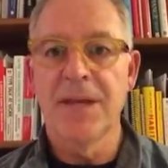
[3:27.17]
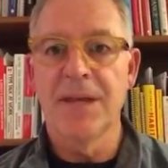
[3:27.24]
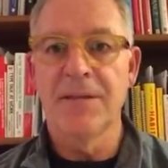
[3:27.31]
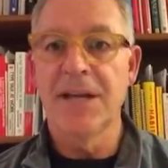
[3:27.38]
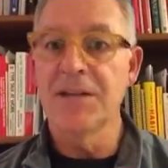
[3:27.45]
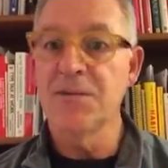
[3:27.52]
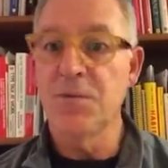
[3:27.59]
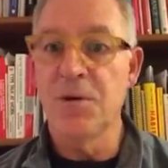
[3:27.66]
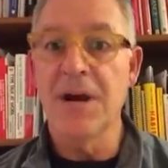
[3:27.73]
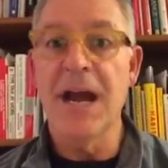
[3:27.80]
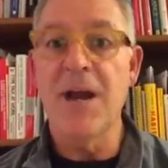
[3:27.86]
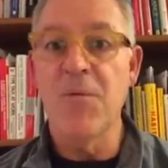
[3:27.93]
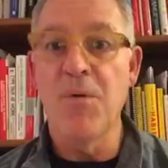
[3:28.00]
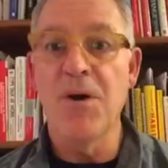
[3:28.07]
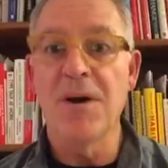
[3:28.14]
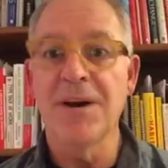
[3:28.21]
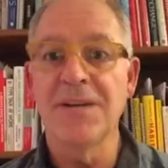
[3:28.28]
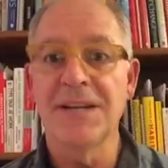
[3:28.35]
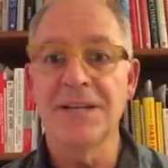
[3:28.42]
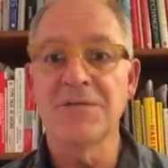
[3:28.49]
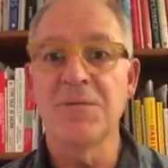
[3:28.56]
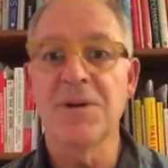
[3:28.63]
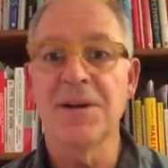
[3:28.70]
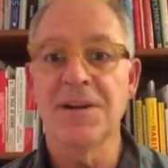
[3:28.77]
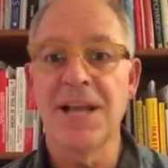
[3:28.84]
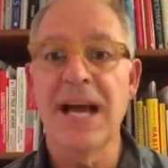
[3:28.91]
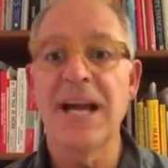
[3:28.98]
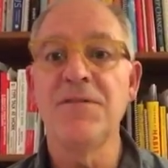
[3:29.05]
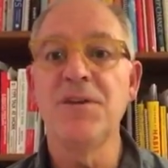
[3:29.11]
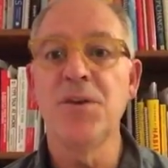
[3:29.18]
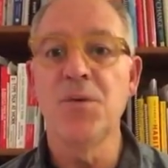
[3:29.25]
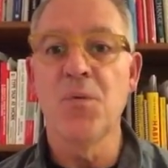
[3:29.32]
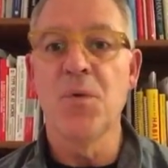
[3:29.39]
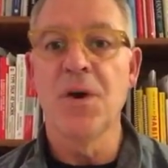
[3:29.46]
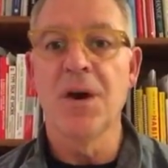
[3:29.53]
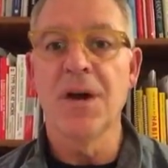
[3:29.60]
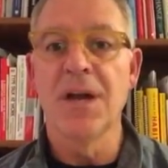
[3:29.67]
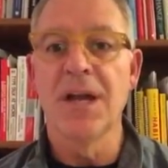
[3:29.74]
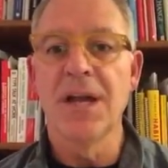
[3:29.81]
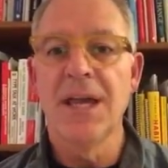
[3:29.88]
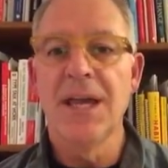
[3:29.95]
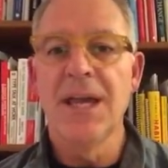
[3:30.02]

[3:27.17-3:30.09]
And that's where I work, and that's where a lot of you work.